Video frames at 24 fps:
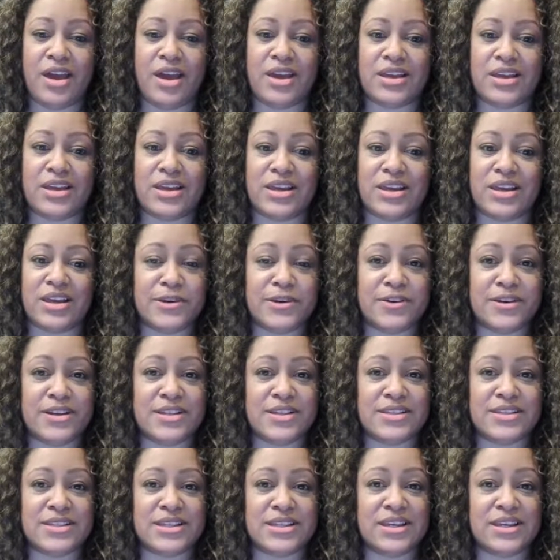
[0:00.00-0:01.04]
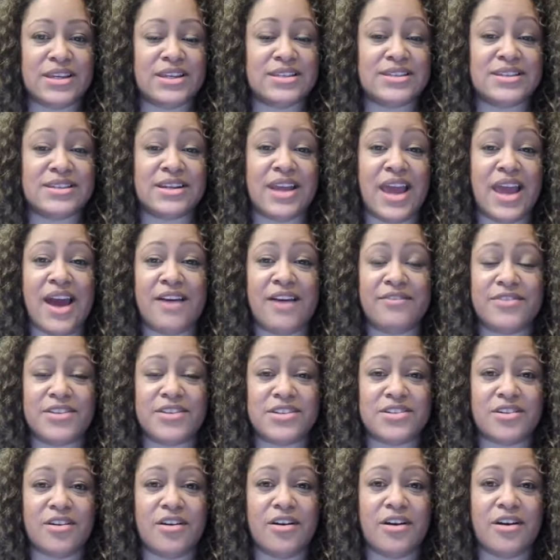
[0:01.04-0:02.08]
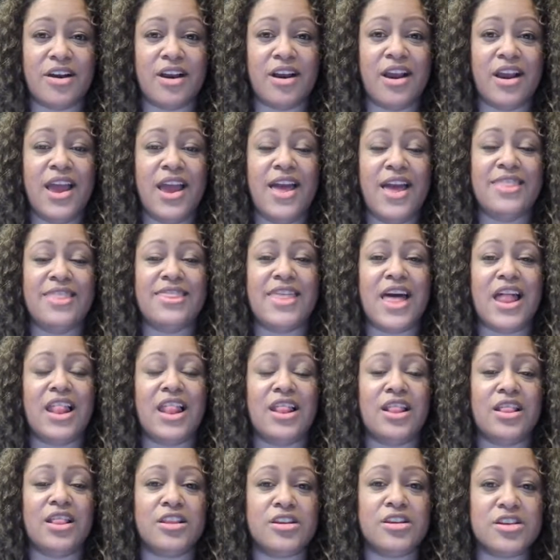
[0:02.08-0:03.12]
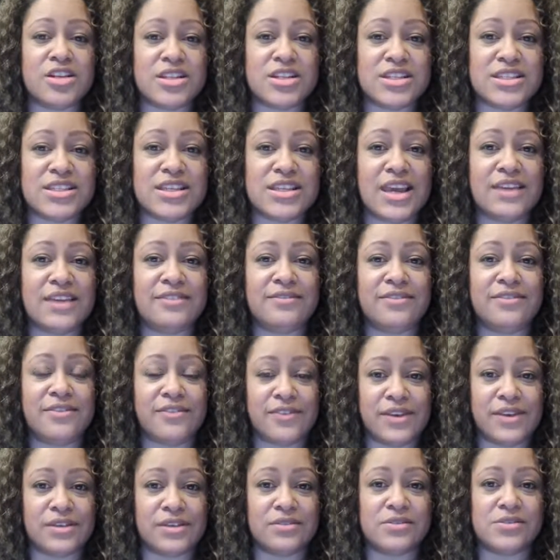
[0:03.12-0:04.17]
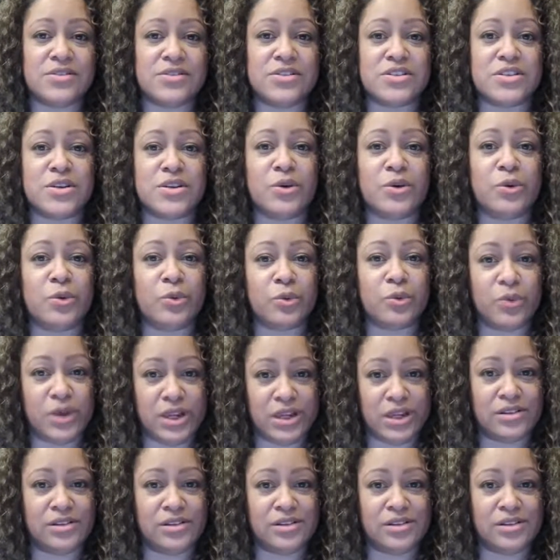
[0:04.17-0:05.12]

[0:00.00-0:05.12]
experiencing, it's an avatar that looks and feels real.